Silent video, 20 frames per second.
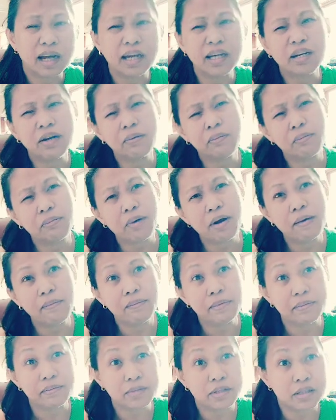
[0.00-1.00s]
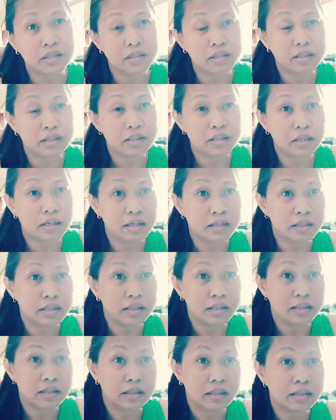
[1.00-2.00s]
I know problems
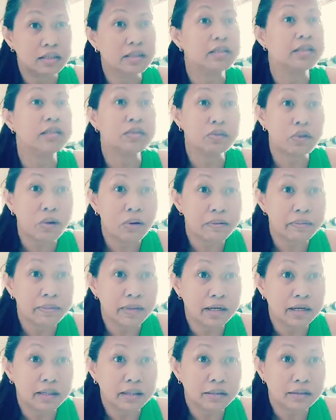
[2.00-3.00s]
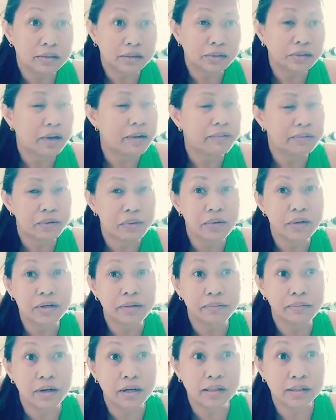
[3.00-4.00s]
is just normal to every one
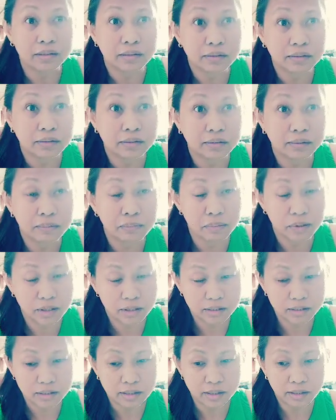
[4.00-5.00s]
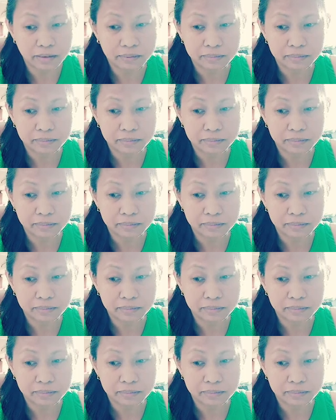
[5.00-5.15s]
of us, but